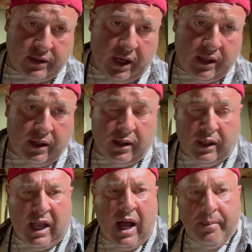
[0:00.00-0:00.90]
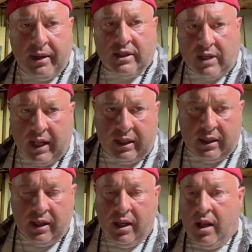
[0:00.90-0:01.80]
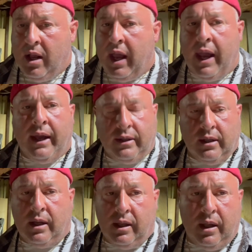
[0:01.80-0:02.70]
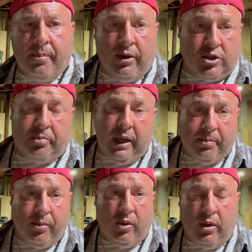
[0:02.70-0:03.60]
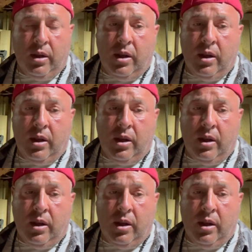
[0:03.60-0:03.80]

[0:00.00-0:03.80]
and then the comments on it, and a bunch of people.